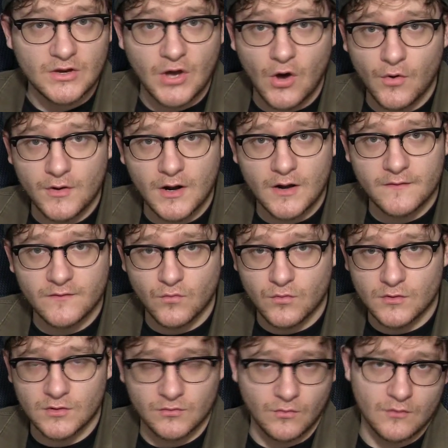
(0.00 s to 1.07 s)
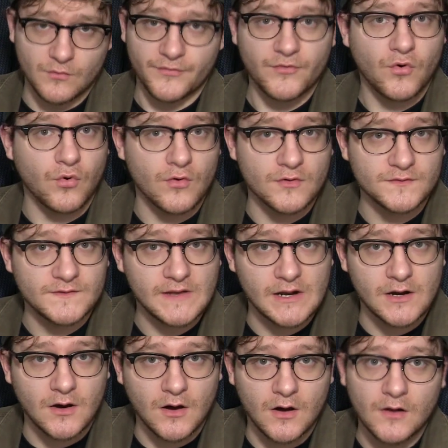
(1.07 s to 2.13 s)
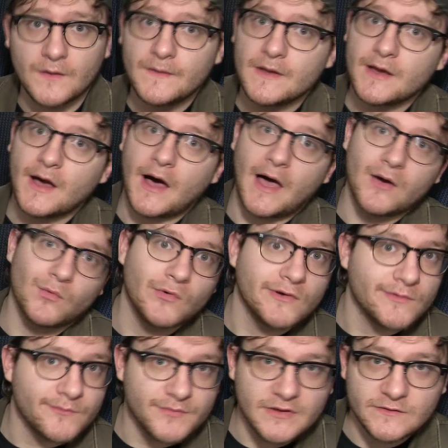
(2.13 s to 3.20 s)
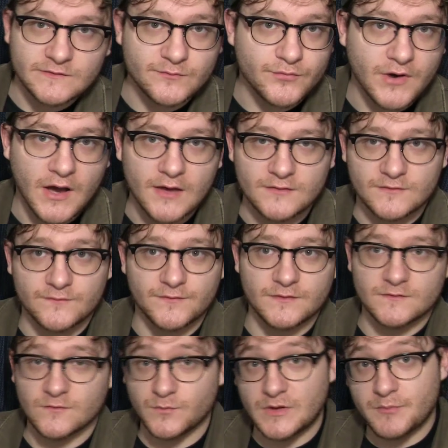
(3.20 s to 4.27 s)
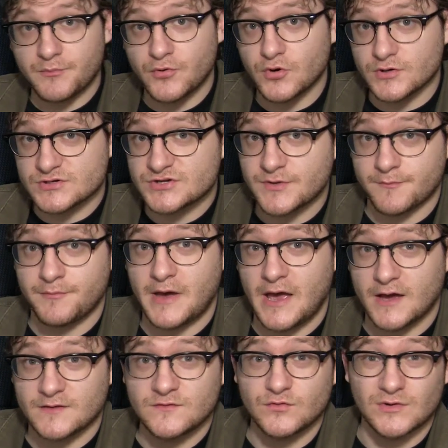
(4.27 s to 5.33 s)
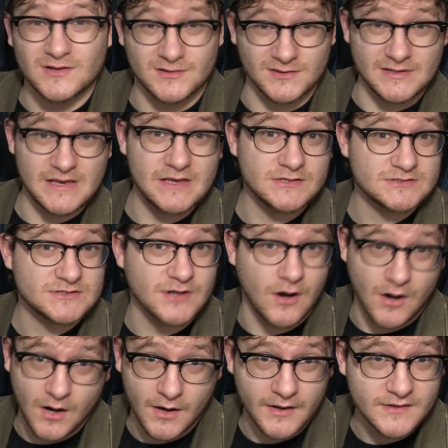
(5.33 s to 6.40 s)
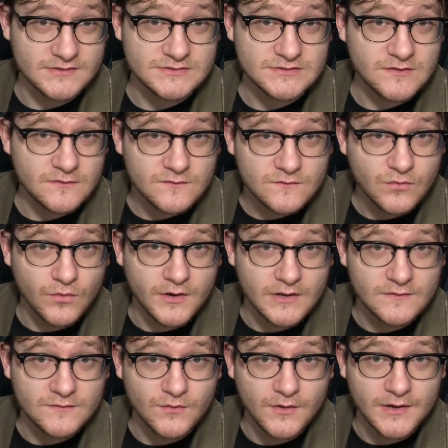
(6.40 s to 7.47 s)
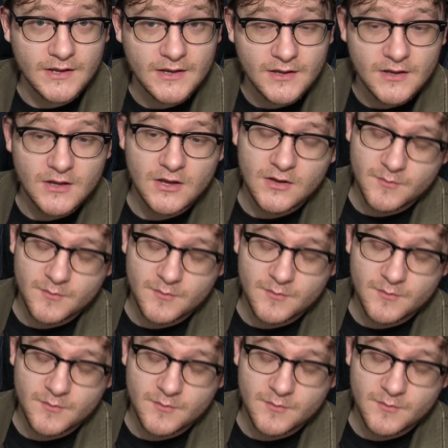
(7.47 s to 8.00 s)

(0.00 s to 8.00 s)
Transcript: going on in the world, what with quarantine and all, I wouldn't be surprised if this will be pushed back to at least August 2020.